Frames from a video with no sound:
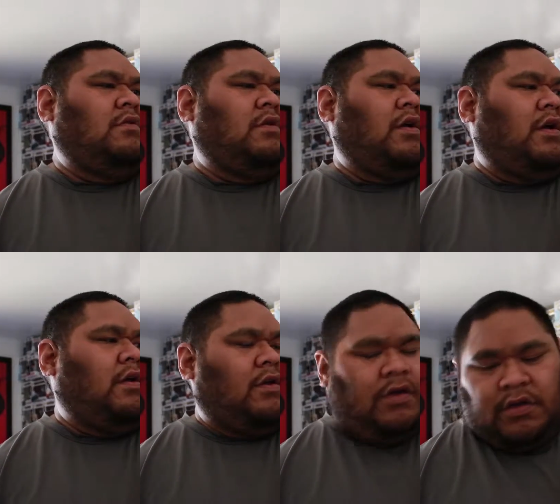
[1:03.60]

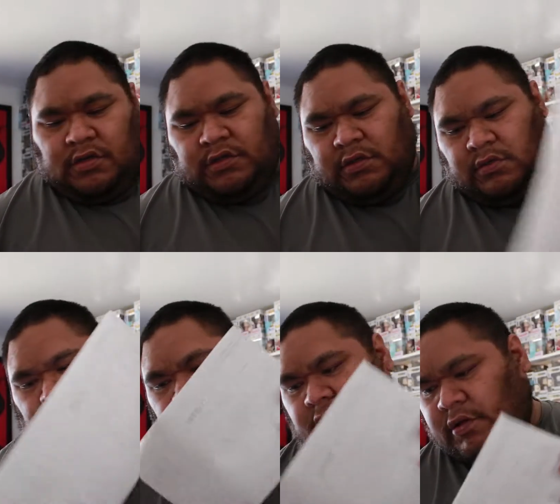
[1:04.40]
Alright,
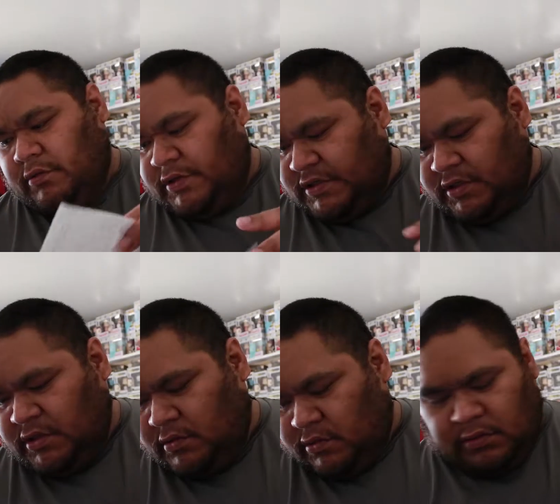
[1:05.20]
so the
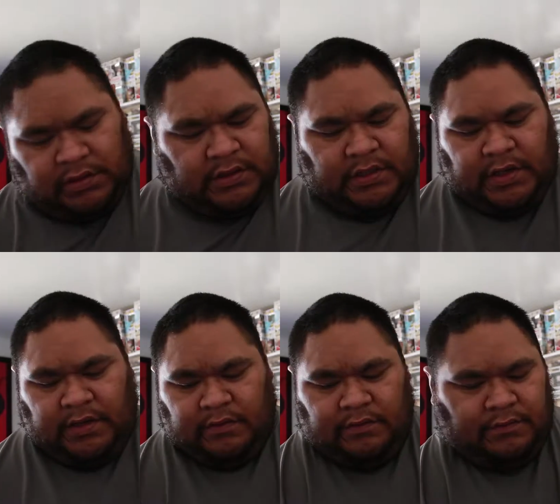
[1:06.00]
receipt, don't need that.